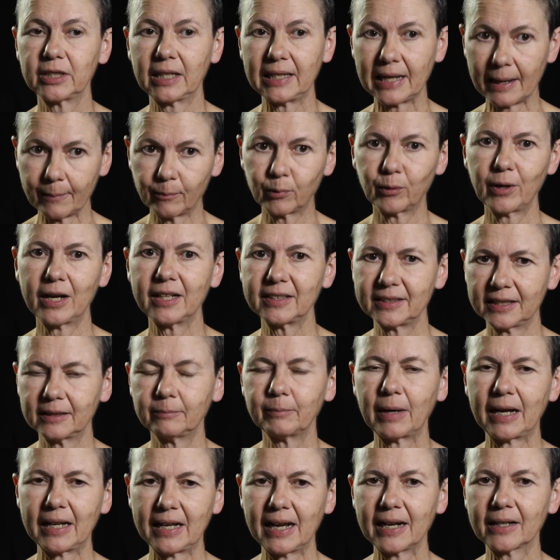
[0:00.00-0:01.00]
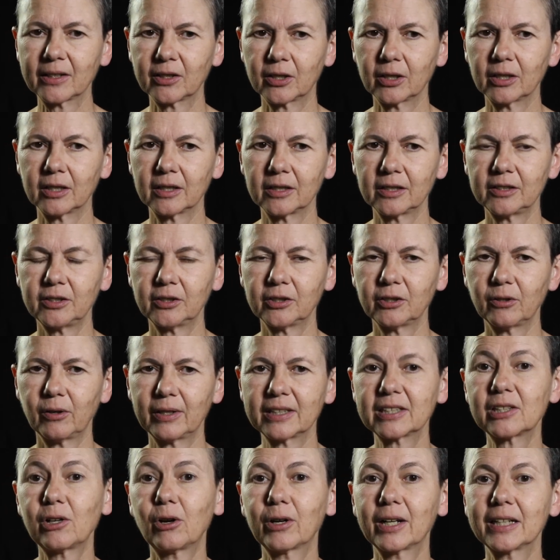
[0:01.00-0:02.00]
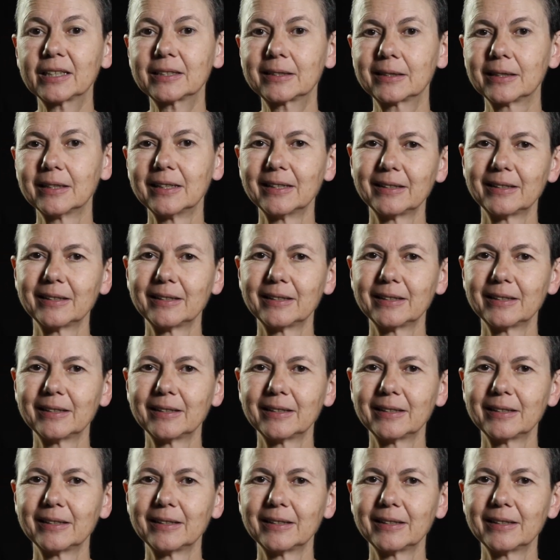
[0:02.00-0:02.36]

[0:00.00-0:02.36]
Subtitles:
elaborating my anger, you know, as long as